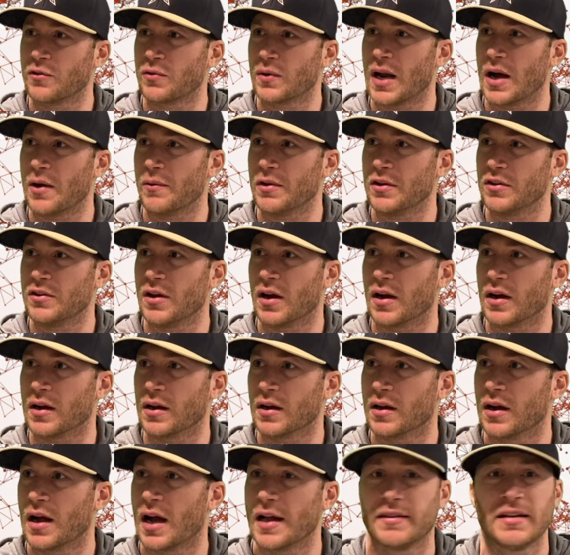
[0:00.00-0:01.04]
when I was young?
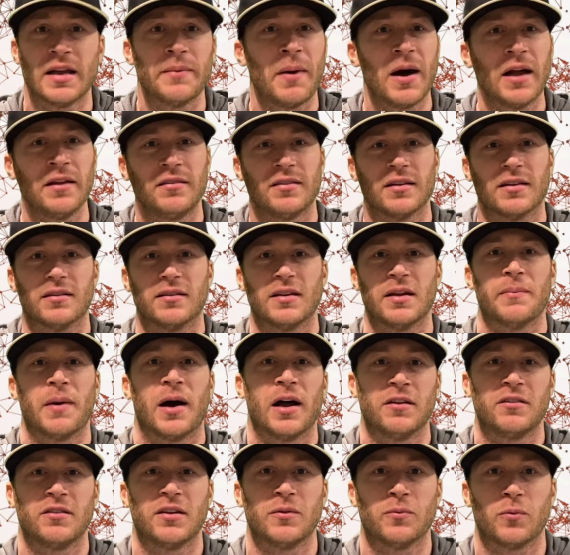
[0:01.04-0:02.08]
Tim Hudson. Tim
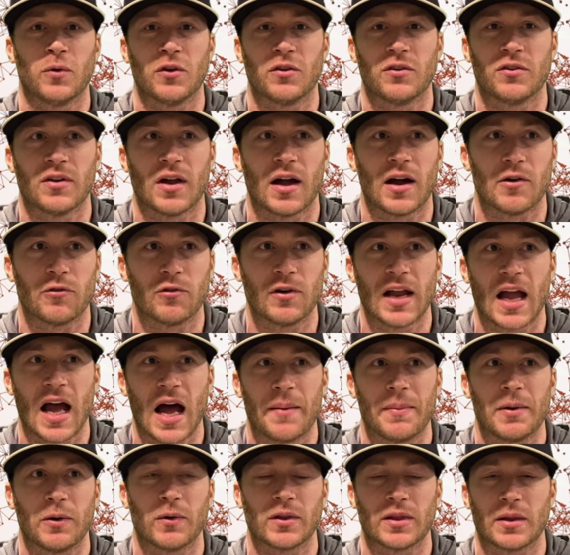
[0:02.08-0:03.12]
Hudson was
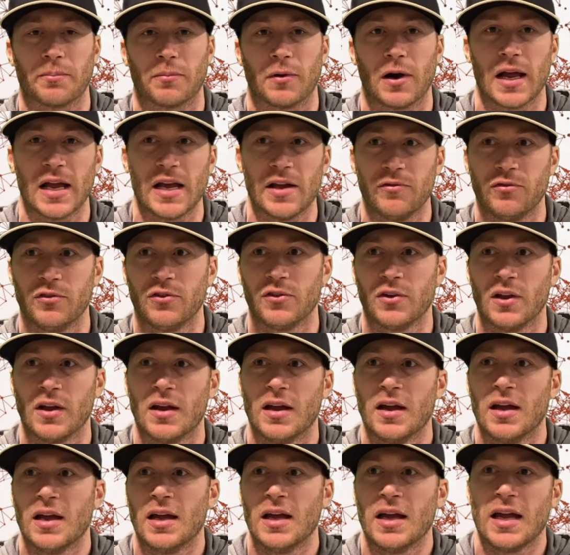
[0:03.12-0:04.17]
rehabbing with the Braves
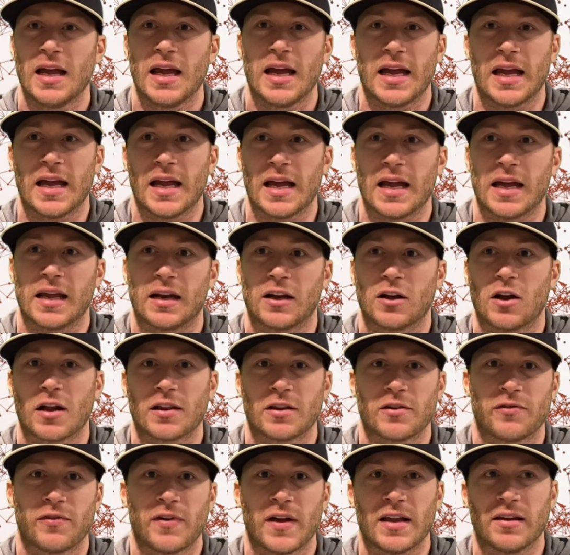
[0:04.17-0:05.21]
and got
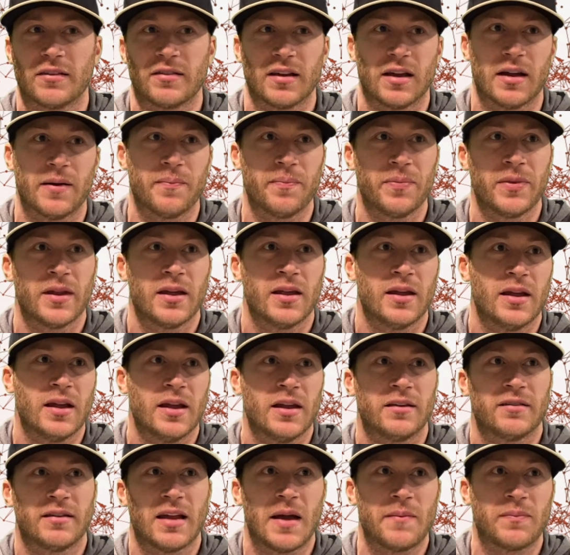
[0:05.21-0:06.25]
to face him.
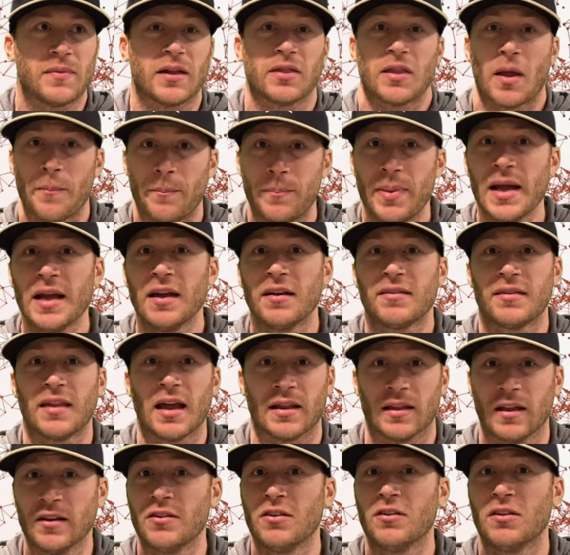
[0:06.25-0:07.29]
Same thing. The biggest
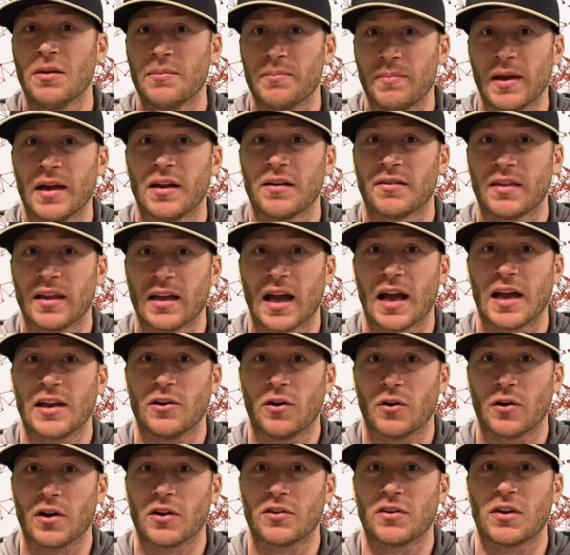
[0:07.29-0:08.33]
thing, this is the biggest thing I
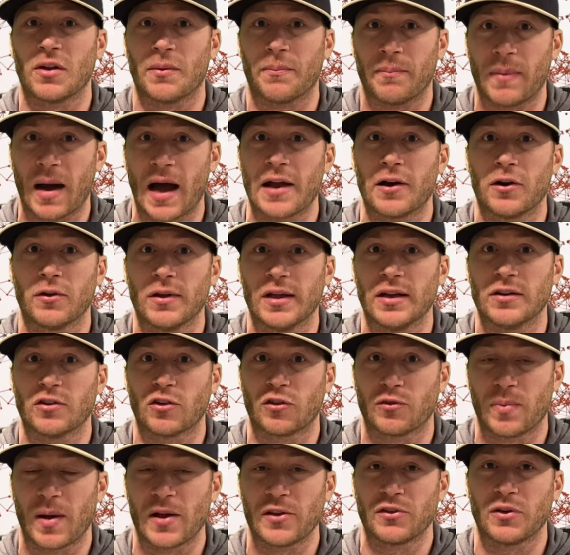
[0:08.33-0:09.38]
notice in the minor leagues,
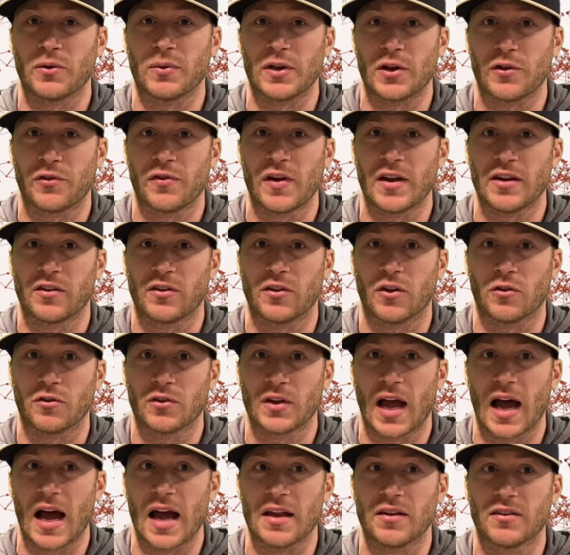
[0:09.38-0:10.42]
especially when you're facing those
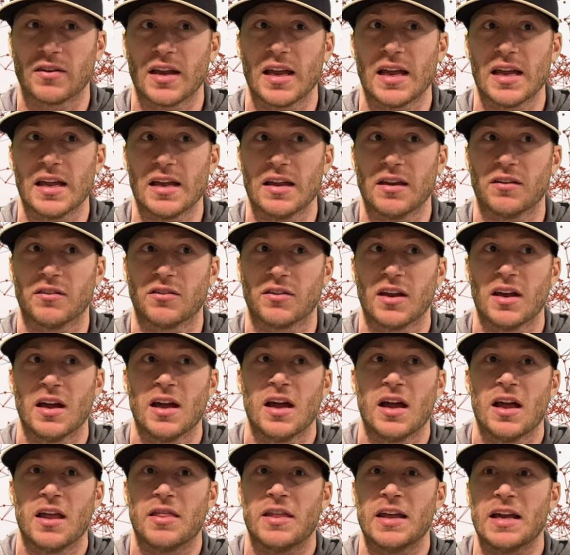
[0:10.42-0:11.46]
guys, is
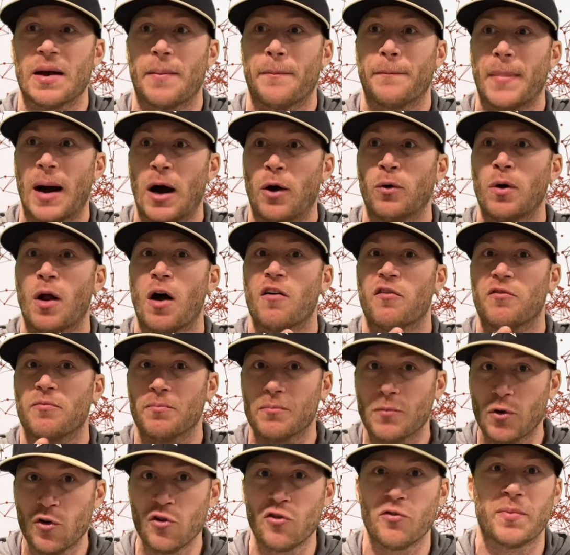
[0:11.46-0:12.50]
the amount of
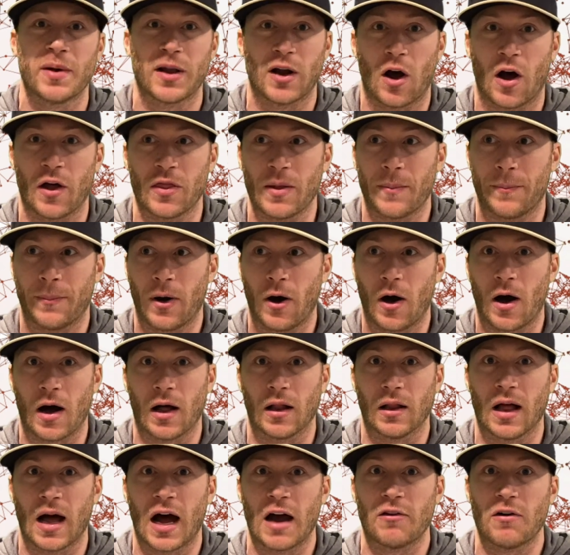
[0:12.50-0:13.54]
movement on the
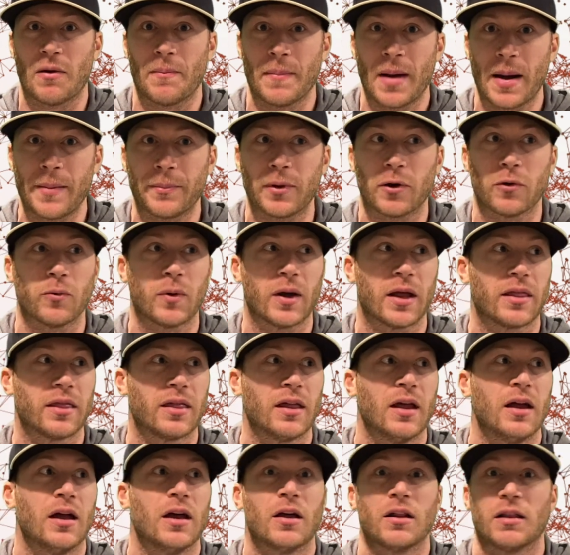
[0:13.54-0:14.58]
ball. I remember with,
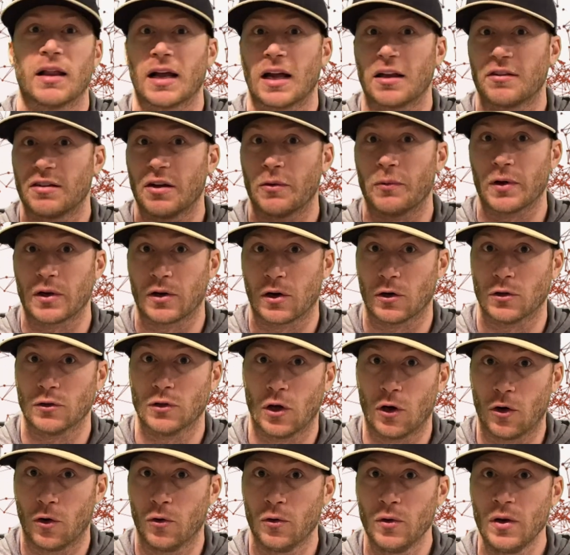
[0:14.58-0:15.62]
like I said, with
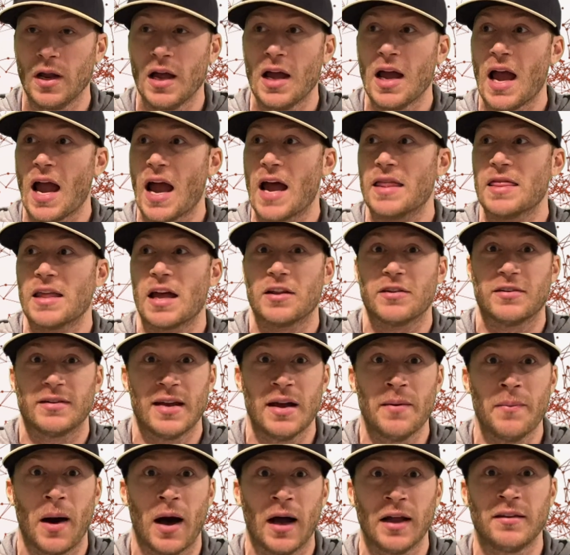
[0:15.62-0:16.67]
Colon and then
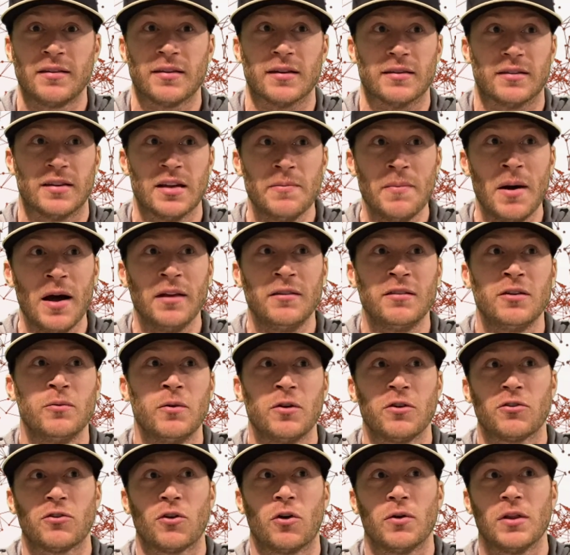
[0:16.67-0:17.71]
Tim Hudson. Tim Hudson
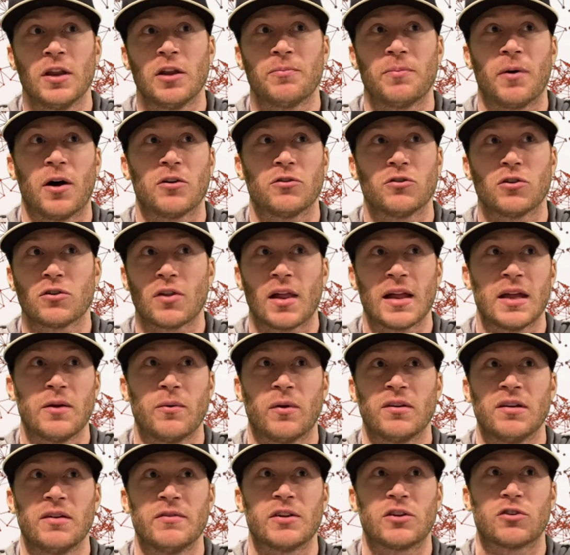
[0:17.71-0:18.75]
was throwing these balls, looked like he
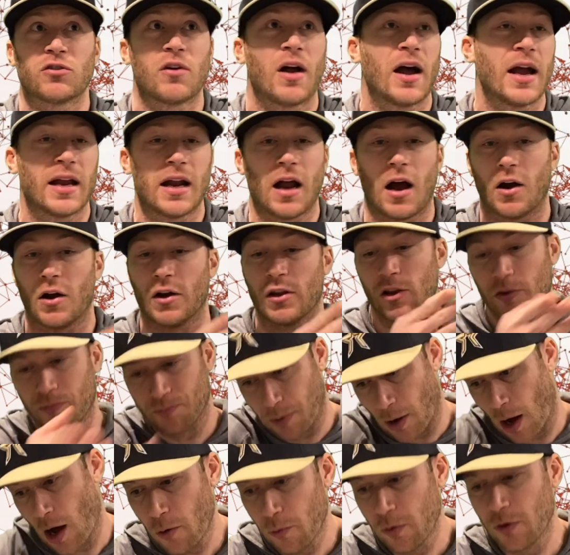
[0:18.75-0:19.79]
wasn't even trying hard, and his
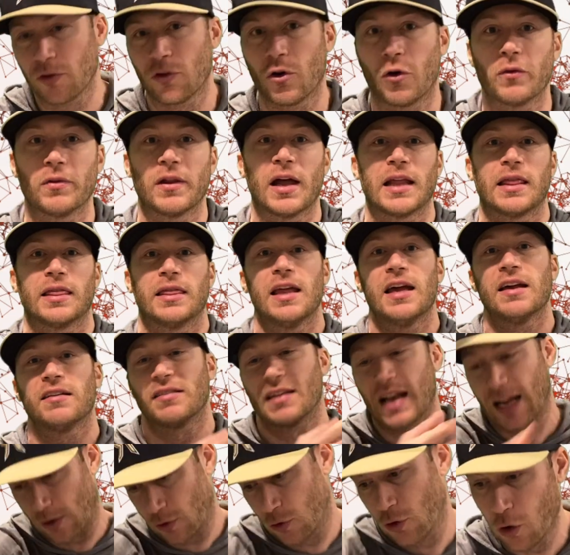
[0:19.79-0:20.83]
ball was going like this,
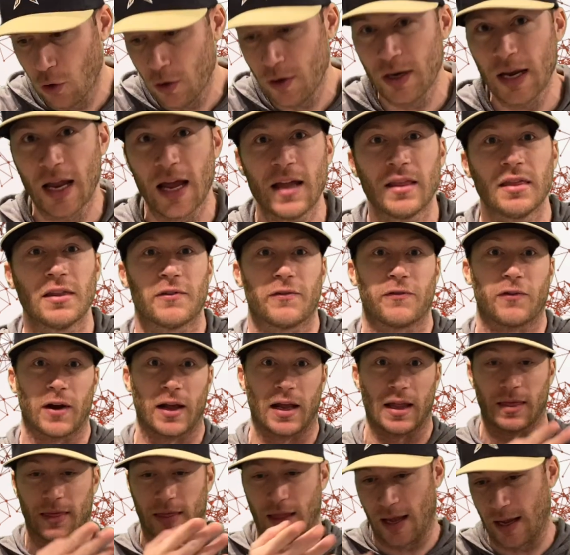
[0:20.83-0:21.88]
and I couldn't hit the
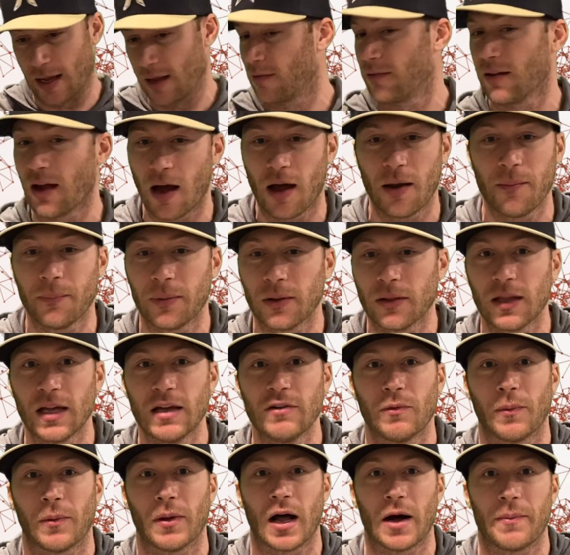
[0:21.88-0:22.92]
freaking thing. It's
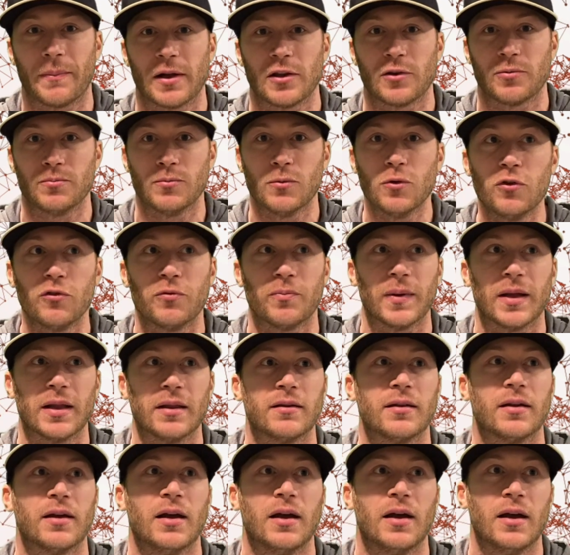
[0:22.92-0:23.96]
unbelievable how much
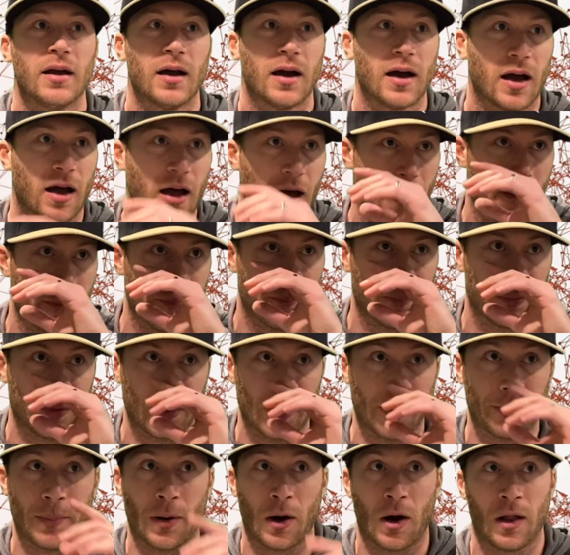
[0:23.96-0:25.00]
movement
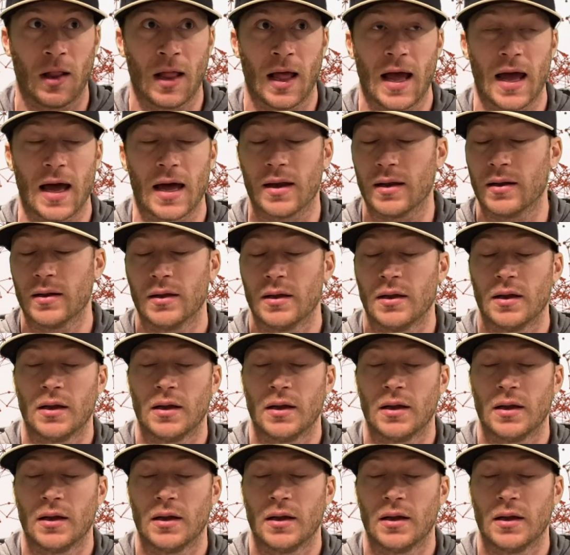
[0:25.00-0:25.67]
the ball had.